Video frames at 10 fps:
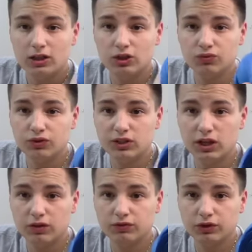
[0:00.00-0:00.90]
These
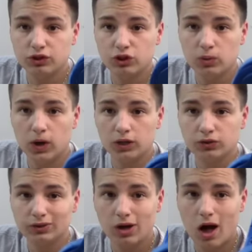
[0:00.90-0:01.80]
retail for
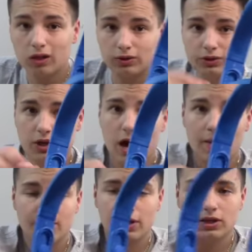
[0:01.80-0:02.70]
$200.
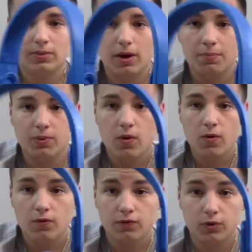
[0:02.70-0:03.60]
I picked them
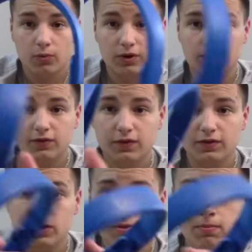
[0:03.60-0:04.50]
up for
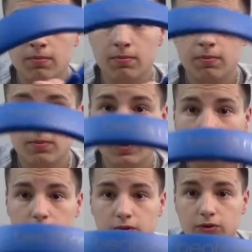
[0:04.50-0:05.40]
$150.
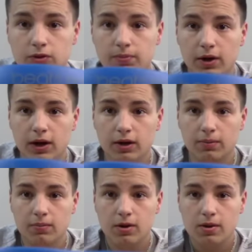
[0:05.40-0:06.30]
There's the
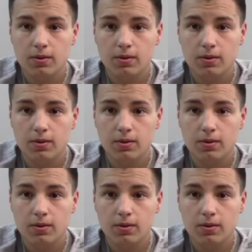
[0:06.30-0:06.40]
bottom.